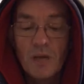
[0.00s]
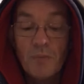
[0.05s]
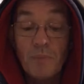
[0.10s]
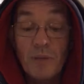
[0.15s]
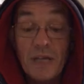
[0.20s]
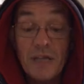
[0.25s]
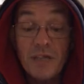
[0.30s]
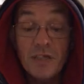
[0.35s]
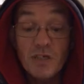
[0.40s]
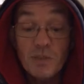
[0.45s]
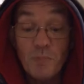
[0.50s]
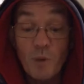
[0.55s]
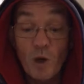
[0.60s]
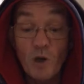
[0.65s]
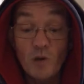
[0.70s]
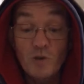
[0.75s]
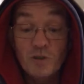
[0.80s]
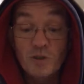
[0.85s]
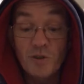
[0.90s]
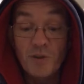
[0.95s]
Be
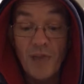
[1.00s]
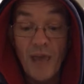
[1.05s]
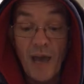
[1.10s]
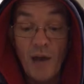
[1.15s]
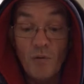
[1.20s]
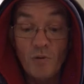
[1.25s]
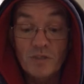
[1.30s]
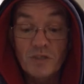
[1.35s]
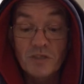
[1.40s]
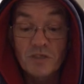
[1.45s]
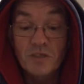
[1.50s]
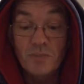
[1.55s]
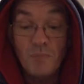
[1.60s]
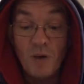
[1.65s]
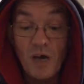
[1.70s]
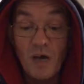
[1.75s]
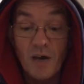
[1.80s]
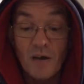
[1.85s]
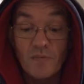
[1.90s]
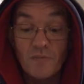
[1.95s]
disposed to that which is
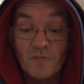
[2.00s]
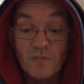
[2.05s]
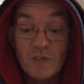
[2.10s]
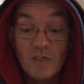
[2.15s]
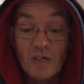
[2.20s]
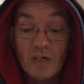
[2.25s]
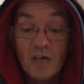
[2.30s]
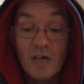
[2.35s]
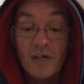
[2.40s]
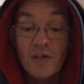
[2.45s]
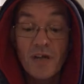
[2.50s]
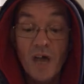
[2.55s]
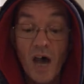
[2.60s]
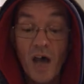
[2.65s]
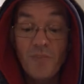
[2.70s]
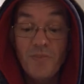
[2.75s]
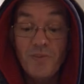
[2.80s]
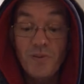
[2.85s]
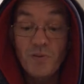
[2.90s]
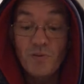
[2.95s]
above,
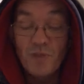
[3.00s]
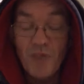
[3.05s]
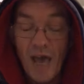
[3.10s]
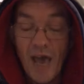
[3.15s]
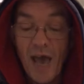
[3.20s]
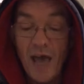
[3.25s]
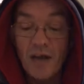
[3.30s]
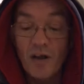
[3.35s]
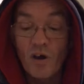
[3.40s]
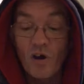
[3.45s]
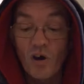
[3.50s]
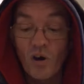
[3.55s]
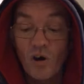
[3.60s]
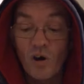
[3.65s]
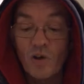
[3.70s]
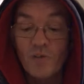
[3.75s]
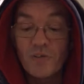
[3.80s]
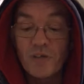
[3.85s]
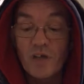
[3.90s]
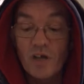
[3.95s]
not to that
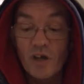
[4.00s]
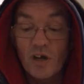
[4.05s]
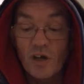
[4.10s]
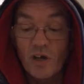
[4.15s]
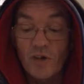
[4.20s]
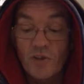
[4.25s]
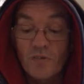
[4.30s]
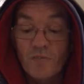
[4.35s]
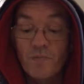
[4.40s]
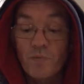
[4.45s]
on the earth.